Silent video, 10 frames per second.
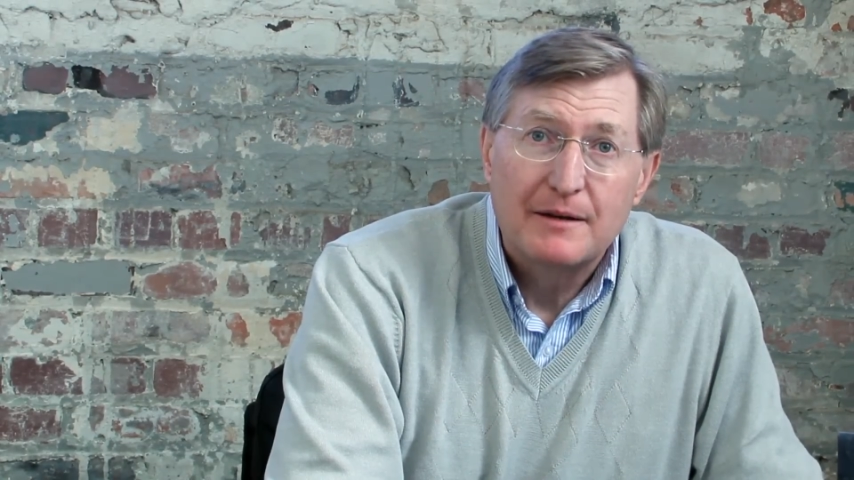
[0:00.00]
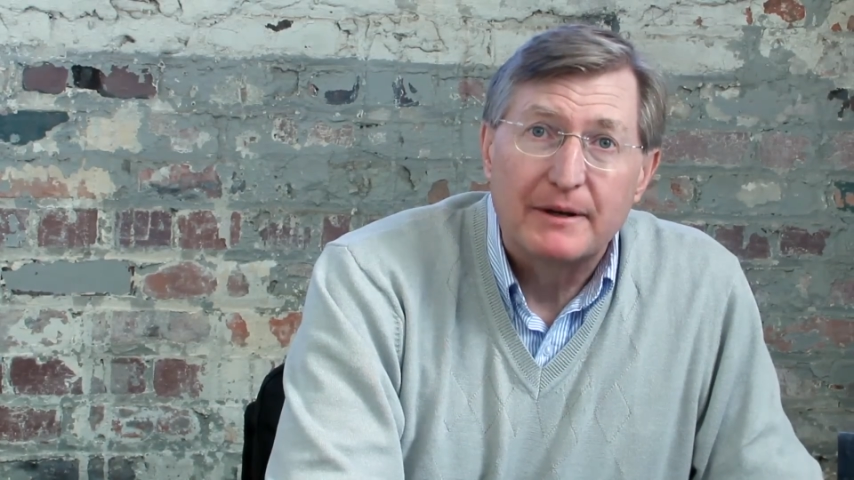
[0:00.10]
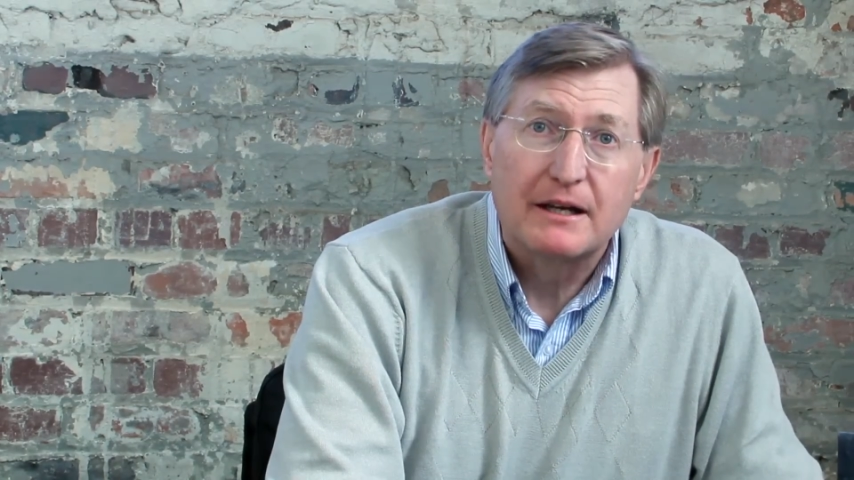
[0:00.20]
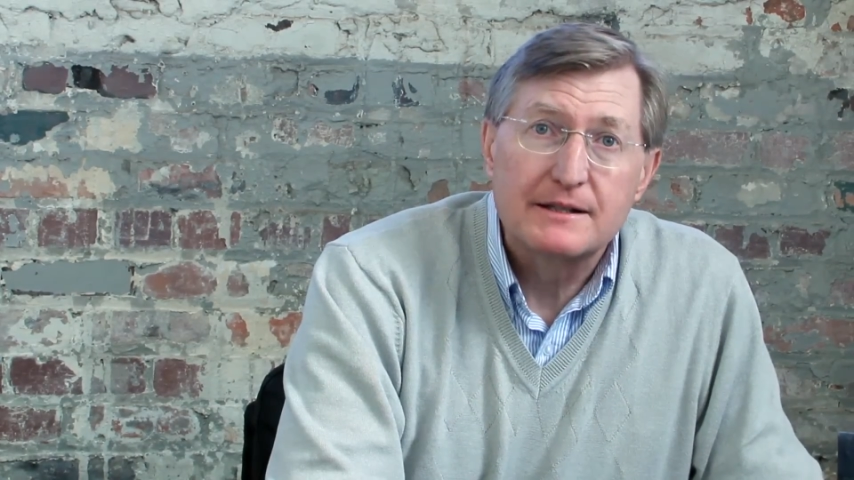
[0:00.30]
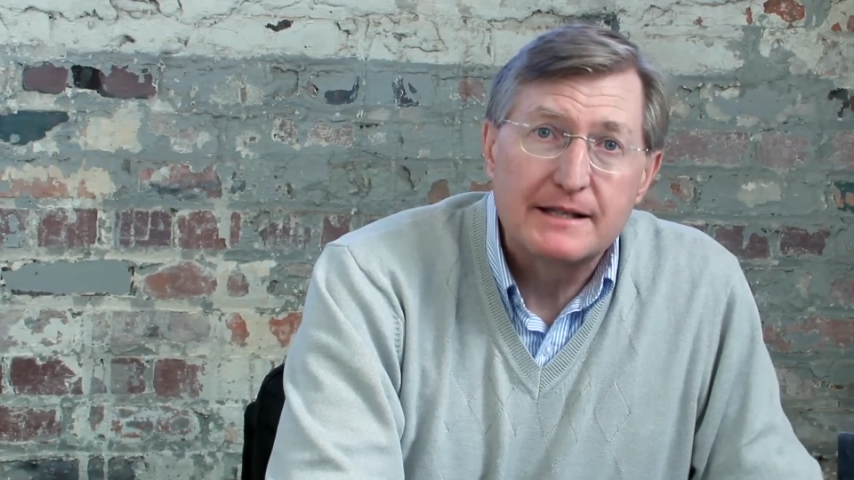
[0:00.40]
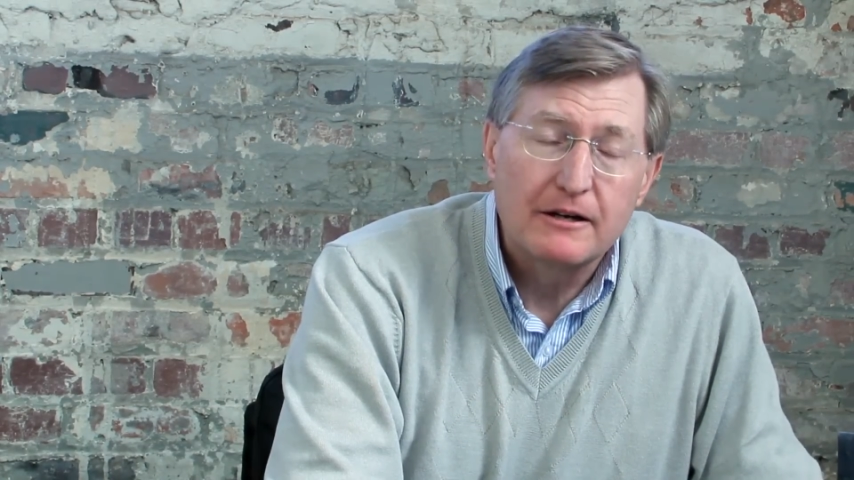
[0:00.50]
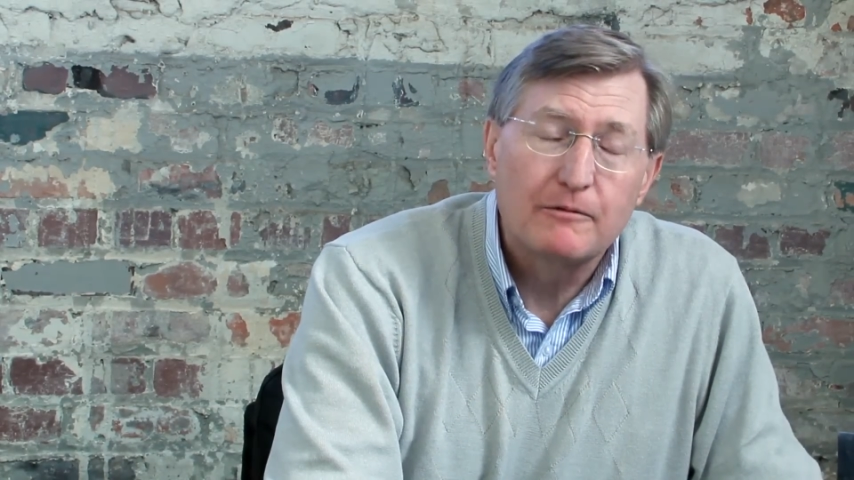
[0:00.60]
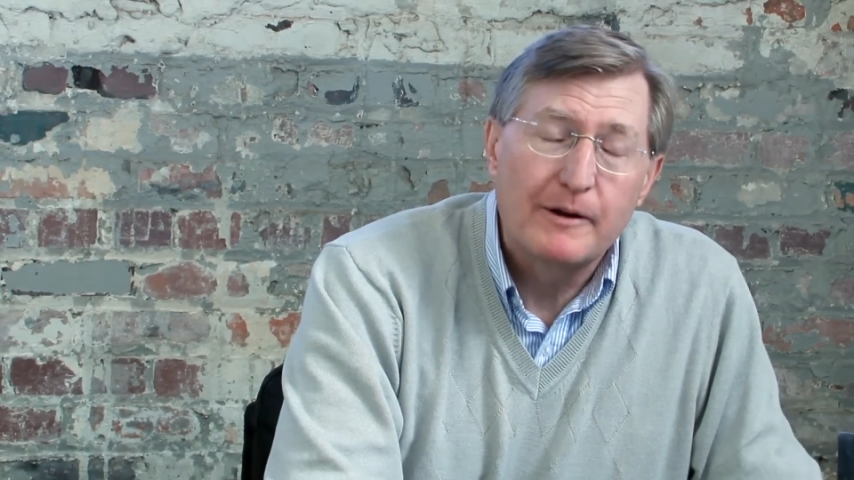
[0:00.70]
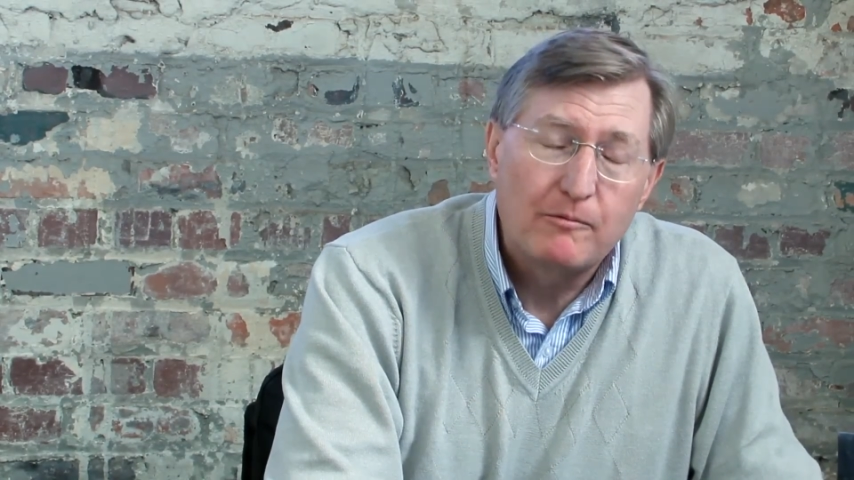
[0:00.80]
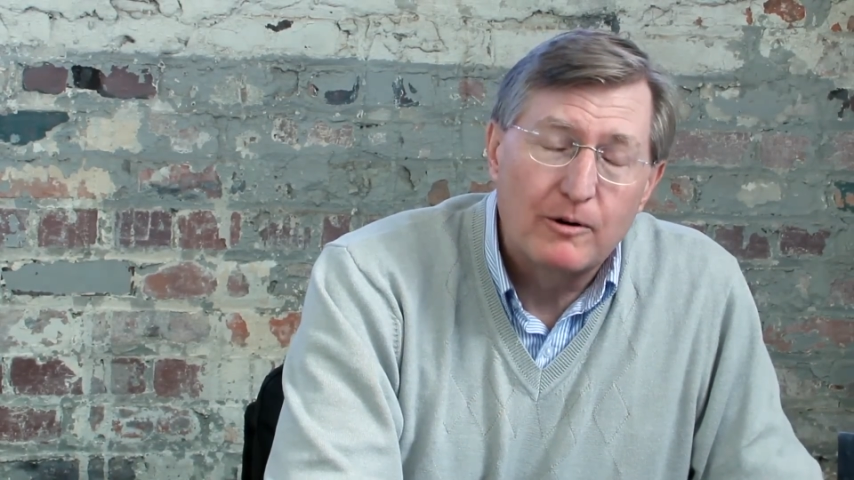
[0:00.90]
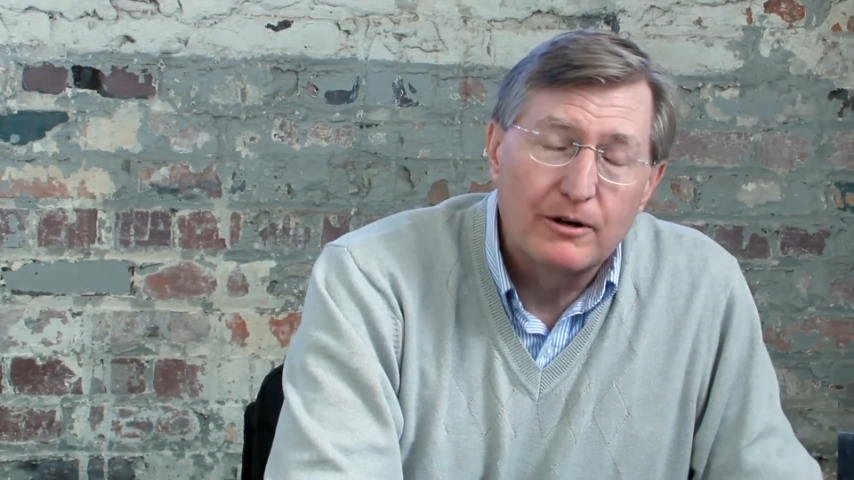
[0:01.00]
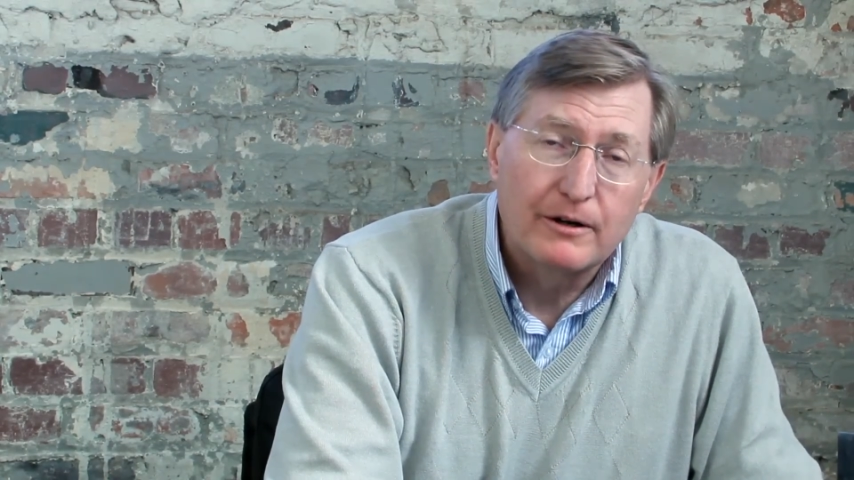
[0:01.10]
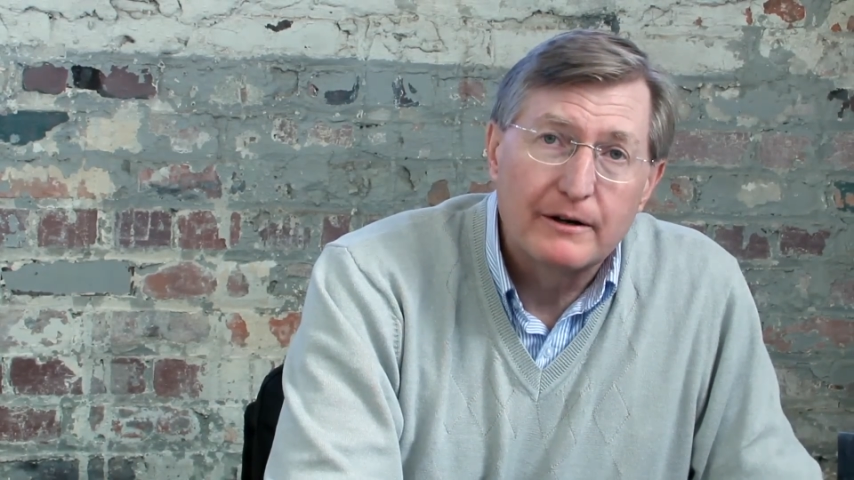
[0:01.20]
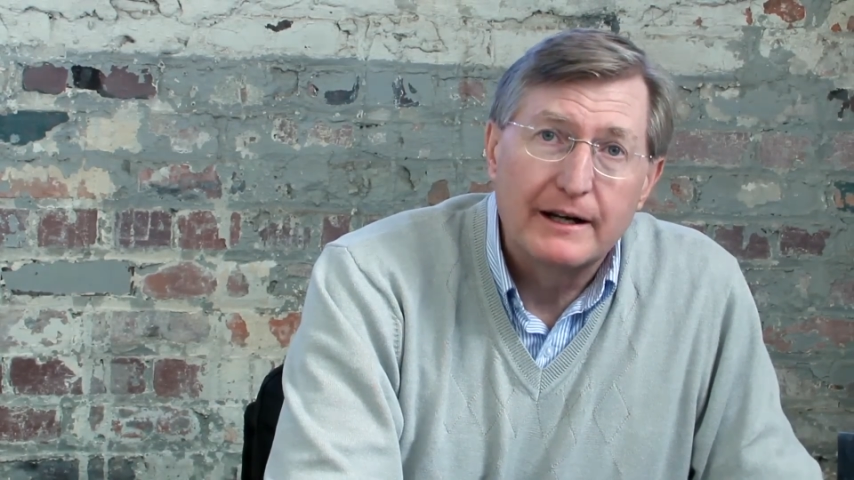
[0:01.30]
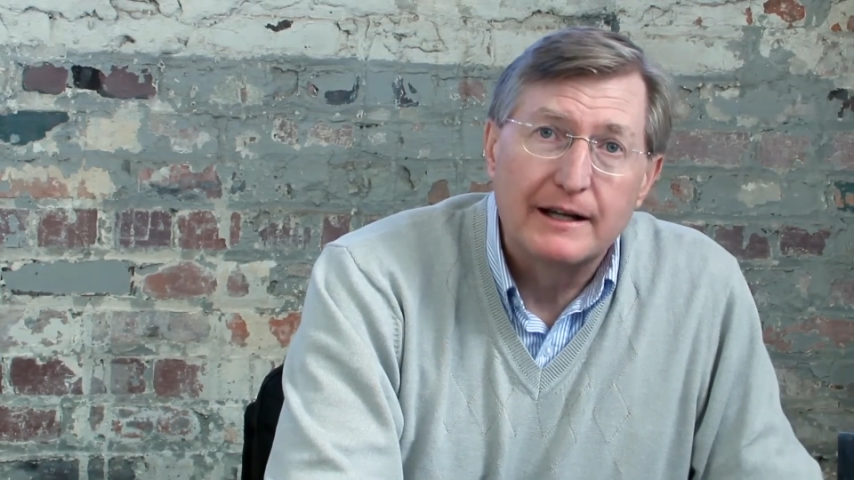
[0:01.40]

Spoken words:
because here we were